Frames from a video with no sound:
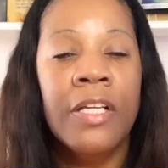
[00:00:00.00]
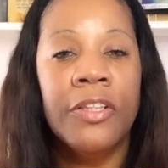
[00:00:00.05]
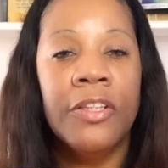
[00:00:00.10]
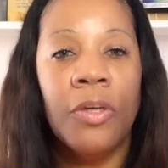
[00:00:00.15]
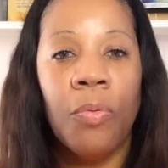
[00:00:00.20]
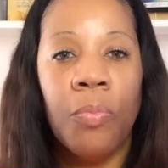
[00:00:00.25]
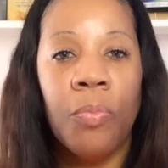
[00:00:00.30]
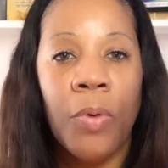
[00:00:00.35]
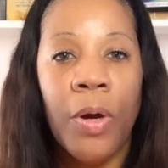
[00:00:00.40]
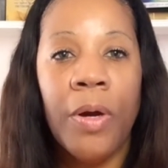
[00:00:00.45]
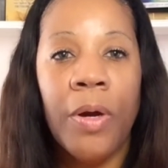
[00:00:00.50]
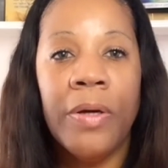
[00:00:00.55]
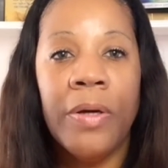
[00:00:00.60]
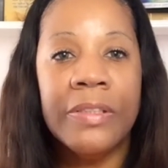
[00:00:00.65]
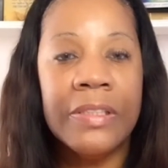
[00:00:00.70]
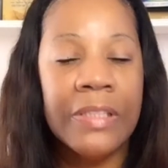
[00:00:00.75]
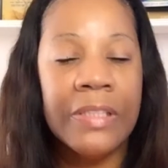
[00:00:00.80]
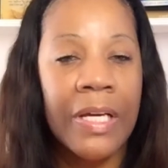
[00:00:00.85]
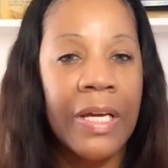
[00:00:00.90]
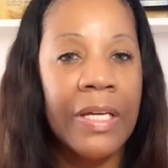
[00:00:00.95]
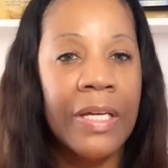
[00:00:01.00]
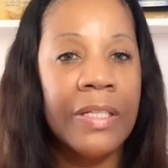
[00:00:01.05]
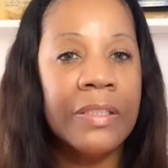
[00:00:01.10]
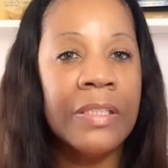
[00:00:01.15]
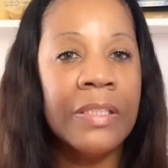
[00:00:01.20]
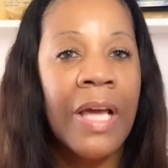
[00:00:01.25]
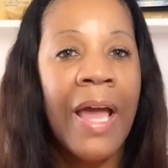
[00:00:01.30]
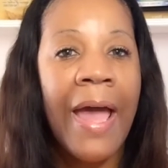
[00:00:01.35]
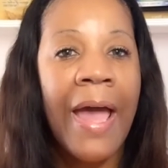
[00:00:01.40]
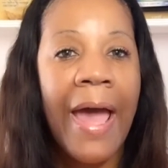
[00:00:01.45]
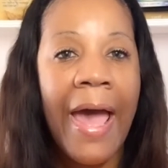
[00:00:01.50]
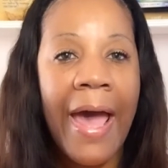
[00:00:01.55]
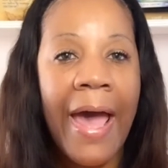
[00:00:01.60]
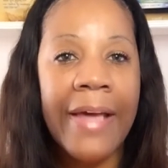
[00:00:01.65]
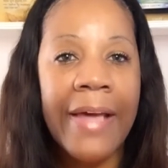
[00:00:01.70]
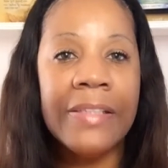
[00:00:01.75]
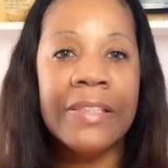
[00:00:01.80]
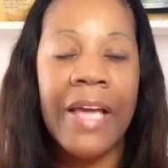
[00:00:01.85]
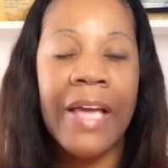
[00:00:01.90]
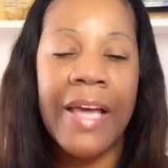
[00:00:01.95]
The word says,
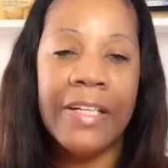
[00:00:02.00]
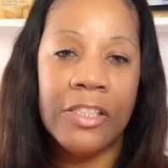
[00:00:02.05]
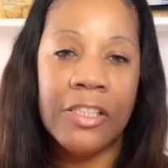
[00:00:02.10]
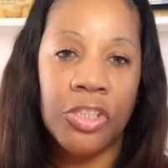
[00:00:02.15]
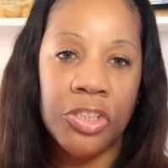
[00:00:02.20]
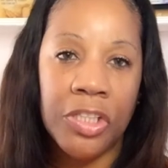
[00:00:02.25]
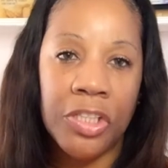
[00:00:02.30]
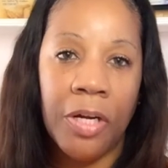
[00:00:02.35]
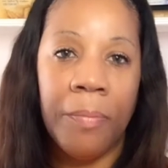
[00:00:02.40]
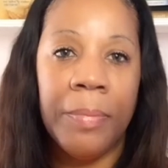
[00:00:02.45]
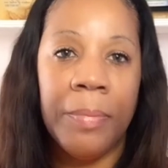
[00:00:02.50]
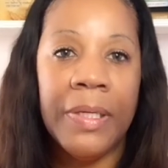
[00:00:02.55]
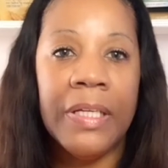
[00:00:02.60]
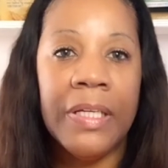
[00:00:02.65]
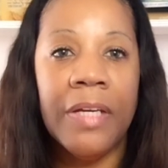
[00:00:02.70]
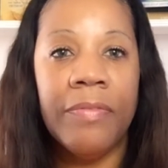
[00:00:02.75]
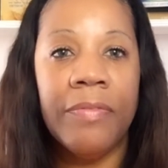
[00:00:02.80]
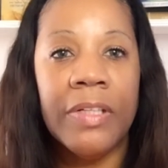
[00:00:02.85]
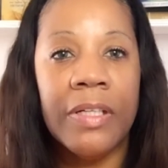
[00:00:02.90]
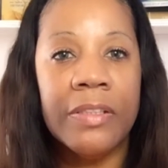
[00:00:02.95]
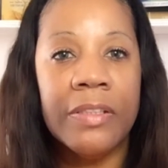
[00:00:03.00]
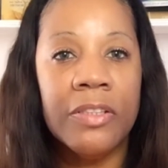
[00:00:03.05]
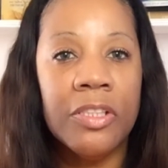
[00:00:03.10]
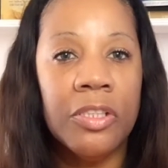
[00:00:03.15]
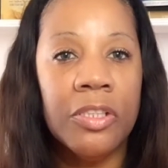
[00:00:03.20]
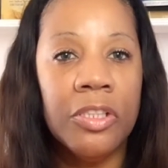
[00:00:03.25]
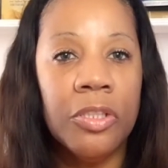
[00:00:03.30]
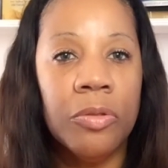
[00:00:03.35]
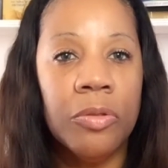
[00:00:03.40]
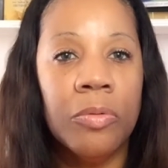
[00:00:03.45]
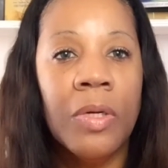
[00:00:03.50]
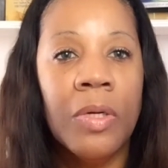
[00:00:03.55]
ask and it shall be given unto you.